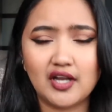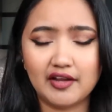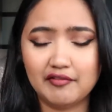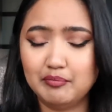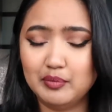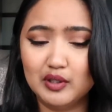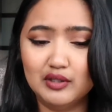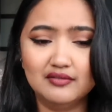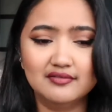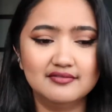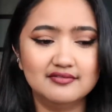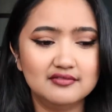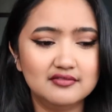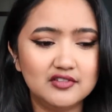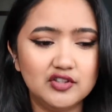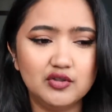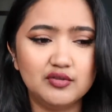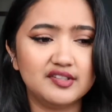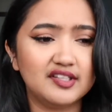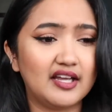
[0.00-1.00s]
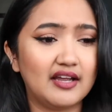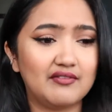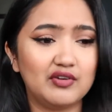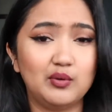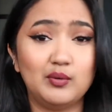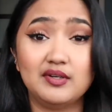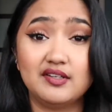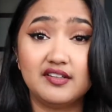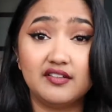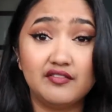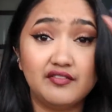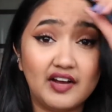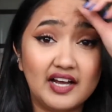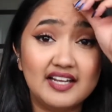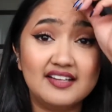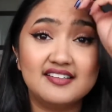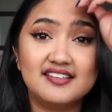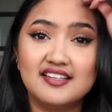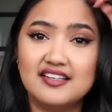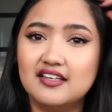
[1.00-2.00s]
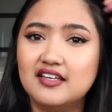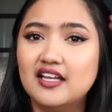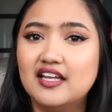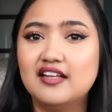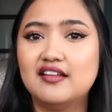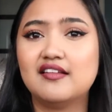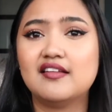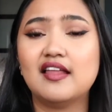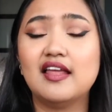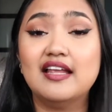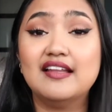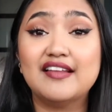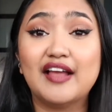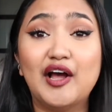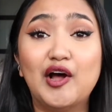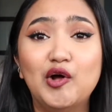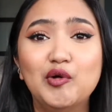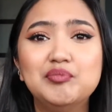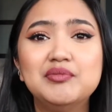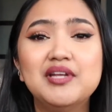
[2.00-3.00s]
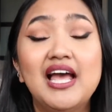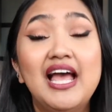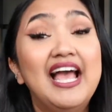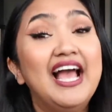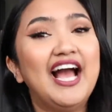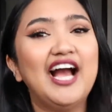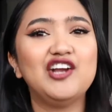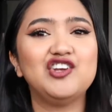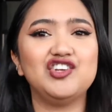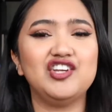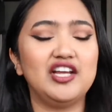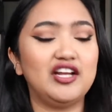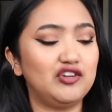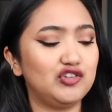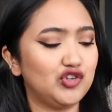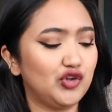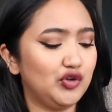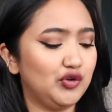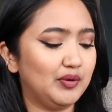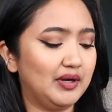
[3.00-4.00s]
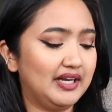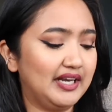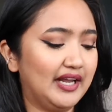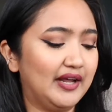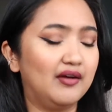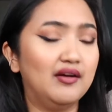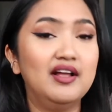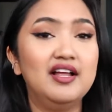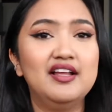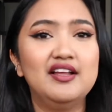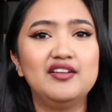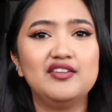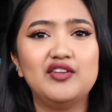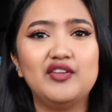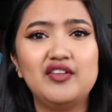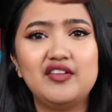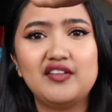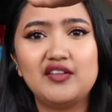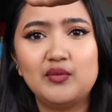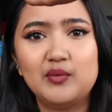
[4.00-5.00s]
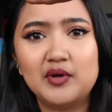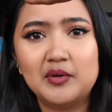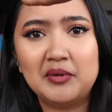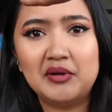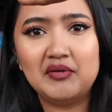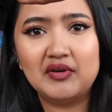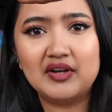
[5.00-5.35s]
I've been using everyone's advice and it's helped. Actually, I'll show you right now. So this is the one on my